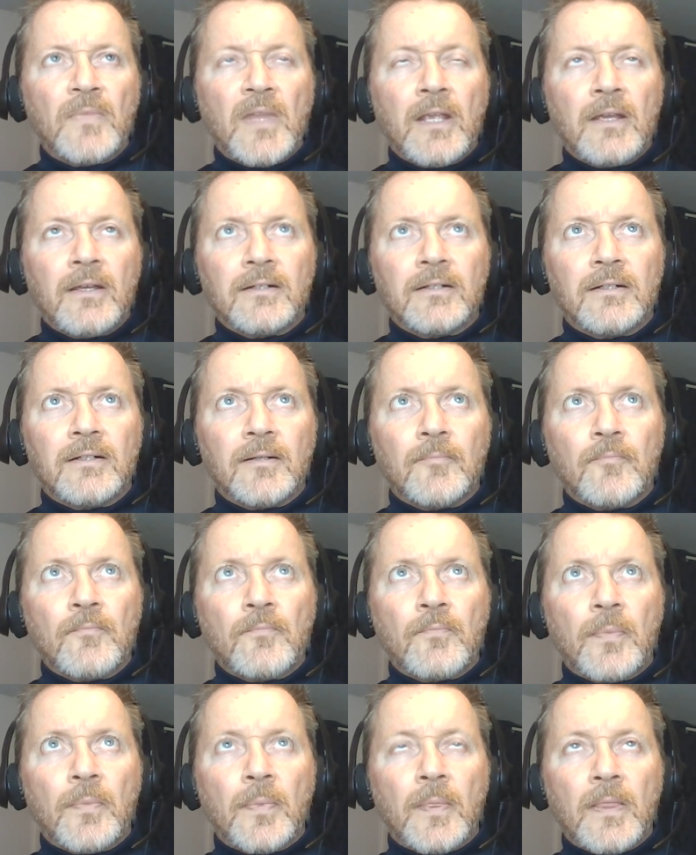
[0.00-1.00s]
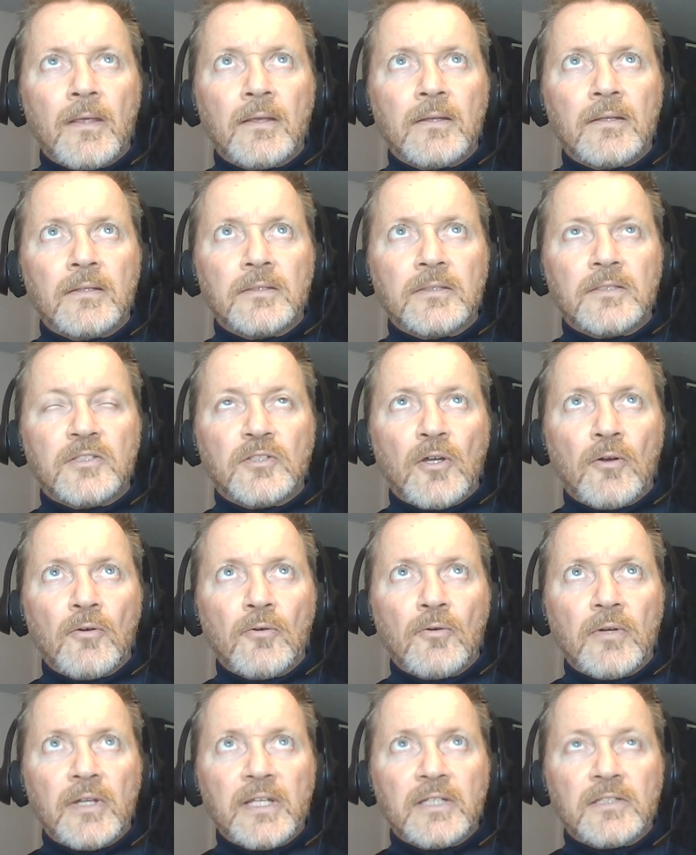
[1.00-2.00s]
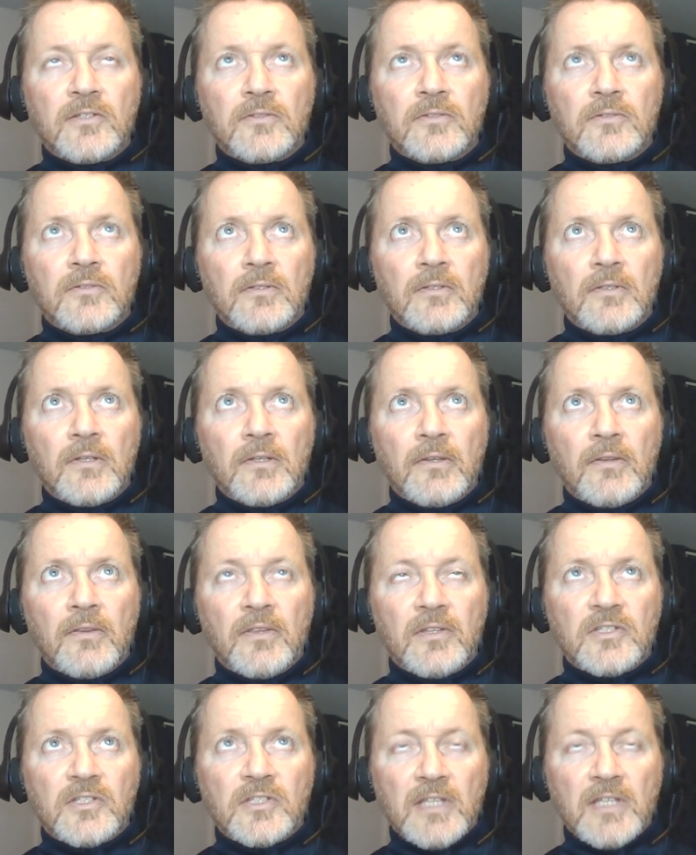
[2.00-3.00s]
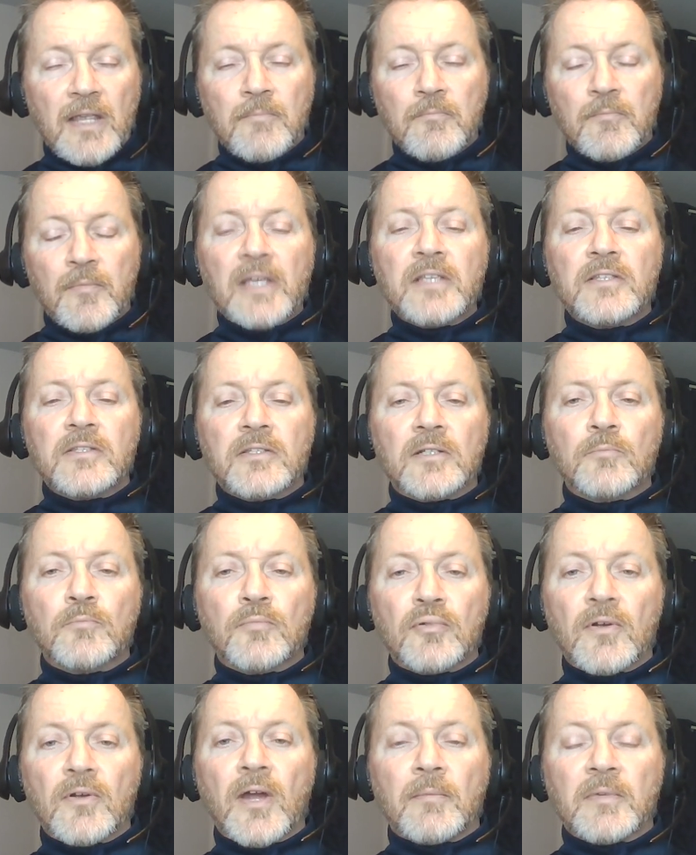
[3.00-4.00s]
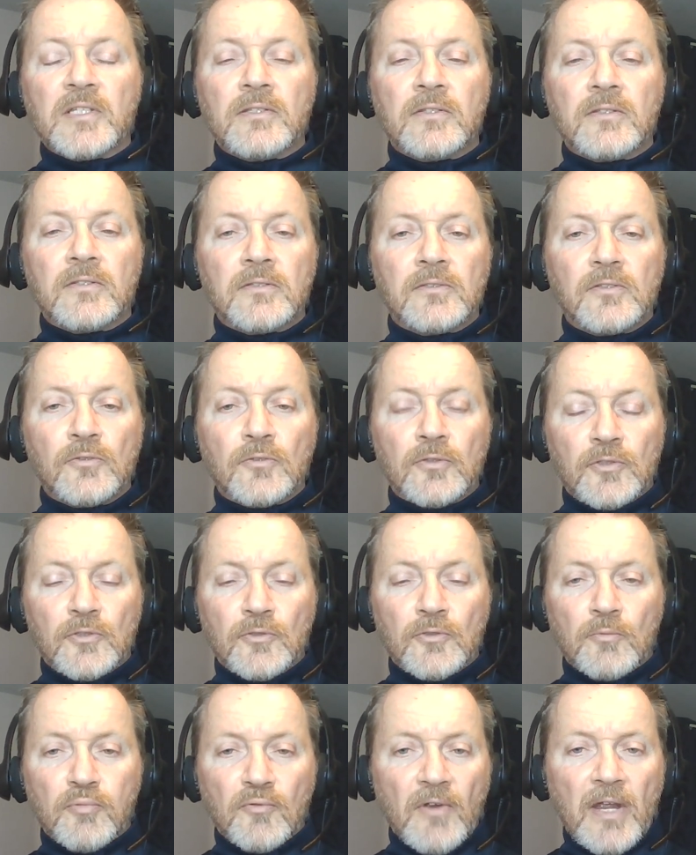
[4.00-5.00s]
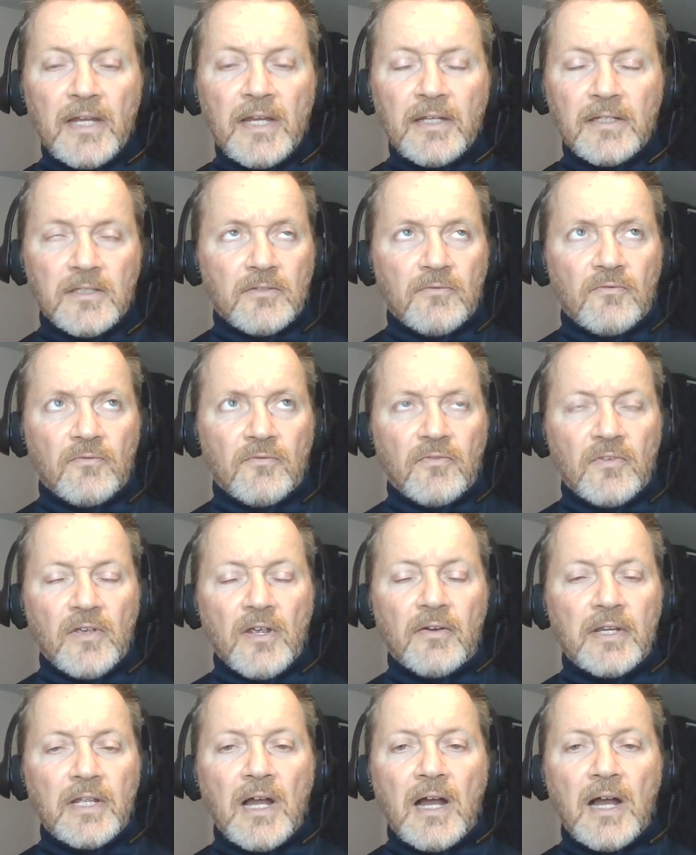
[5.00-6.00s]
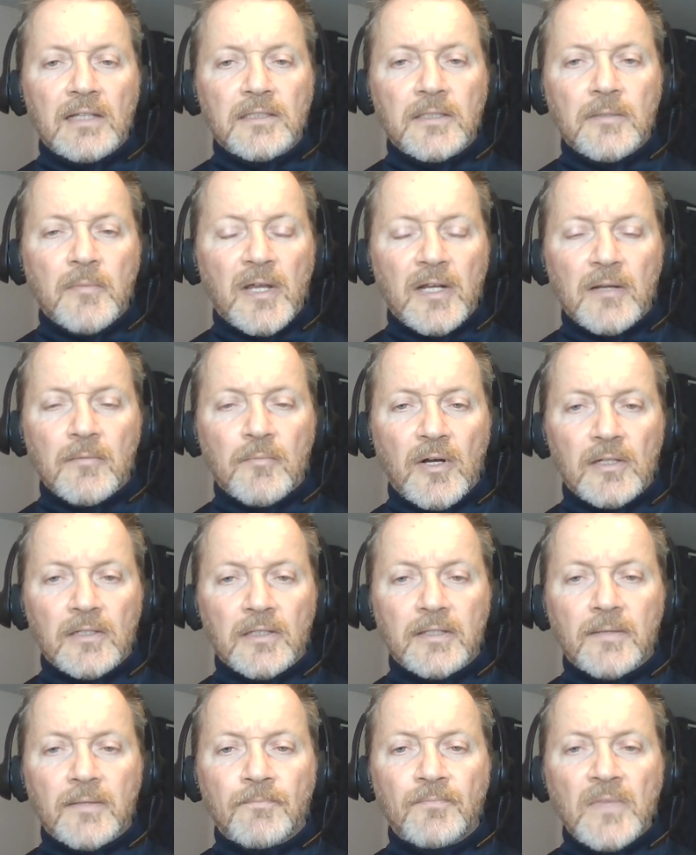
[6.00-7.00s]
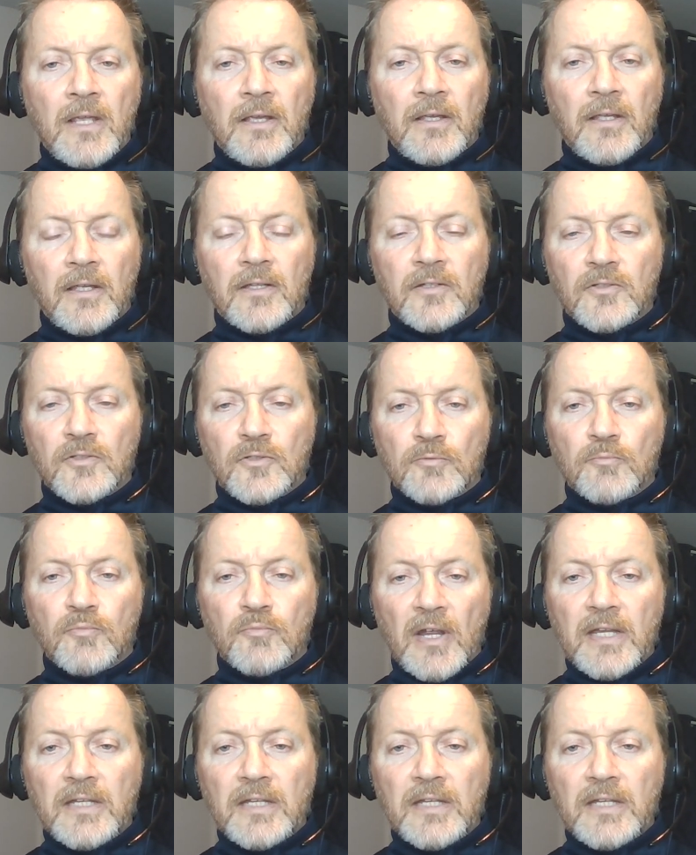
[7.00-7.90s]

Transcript: Um, so it's the same basic premise. Your your brain is very highly metabolic, and your brain